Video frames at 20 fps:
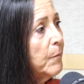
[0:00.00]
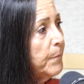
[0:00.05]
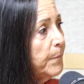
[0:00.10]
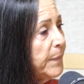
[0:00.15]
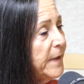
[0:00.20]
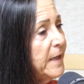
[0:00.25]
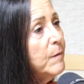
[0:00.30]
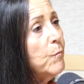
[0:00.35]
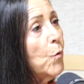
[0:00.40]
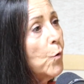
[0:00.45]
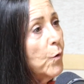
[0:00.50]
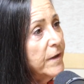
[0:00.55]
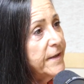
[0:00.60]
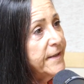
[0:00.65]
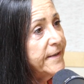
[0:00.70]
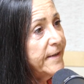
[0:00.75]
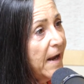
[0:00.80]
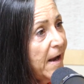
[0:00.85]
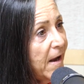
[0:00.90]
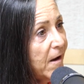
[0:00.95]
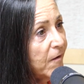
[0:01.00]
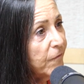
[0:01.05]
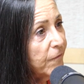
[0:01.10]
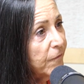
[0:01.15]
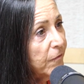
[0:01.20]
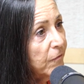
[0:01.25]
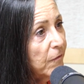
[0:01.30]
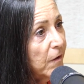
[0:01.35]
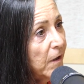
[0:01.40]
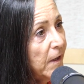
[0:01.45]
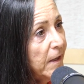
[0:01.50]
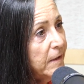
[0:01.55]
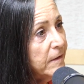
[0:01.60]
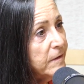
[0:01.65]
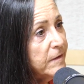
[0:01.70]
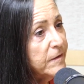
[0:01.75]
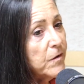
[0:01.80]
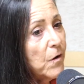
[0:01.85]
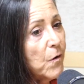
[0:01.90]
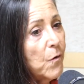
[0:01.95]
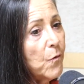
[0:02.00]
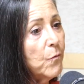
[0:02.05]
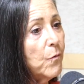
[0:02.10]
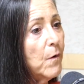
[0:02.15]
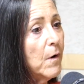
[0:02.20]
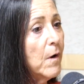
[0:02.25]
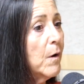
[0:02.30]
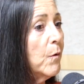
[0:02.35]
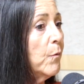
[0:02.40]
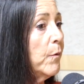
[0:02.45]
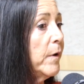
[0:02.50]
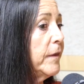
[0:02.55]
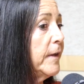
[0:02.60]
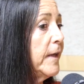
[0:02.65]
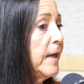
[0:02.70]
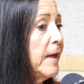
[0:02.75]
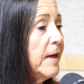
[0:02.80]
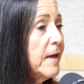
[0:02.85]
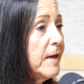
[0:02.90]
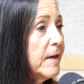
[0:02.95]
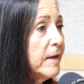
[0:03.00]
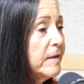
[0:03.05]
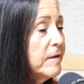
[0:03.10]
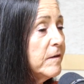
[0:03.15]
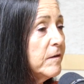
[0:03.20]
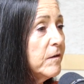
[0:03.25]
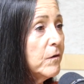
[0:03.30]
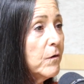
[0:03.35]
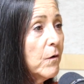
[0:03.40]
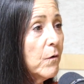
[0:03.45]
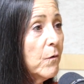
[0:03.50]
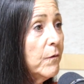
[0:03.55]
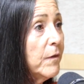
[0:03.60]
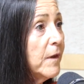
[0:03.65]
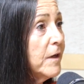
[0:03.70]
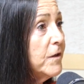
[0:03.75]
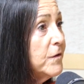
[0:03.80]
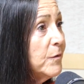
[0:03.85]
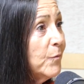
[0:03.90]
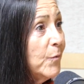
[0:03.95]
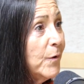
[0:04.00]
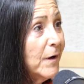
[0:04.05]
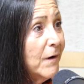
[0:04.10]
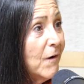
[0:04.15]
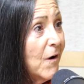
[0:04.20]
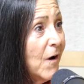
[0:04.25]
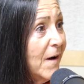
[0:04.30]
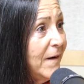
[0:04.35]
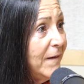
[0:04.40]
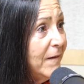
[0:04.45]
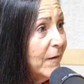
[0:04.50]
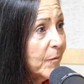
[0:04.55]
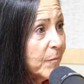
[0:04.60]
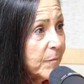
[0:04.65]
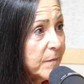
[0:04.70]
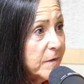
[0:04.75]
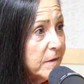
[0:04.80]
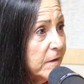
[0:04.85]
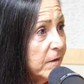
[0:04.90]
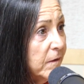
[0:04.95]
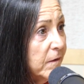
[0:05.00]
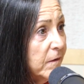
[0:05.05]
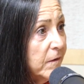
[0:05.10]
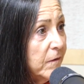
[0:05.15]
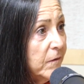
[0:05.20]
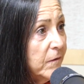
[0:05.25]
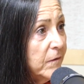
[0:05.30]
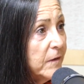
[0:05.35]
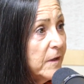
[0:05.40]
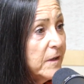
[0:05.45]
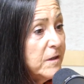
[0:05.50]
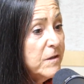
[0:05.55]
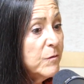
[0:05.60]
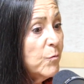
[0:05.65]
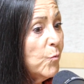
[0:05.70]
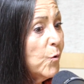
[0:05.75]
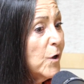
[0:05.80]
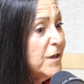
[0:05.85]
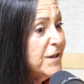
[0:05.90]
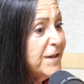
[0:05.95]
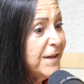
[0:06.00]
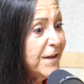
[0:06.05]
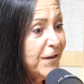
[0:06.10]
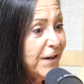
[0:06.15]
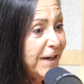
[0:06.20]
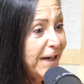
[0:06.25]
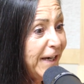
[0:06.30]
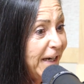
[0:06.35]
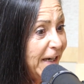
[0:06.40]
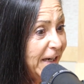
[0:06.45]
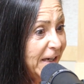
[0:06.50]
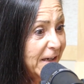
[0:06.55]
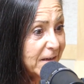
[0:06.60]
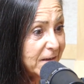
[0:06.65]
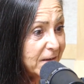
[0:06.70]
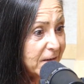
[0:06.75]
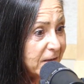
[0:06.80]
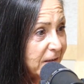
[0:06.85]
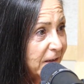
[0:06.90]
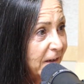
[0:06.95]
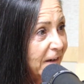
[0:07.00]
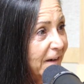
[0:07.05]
be more safe, right? Mm-hmm. So with kids, you know, they should wear condoms, yeah, they should wash their hands,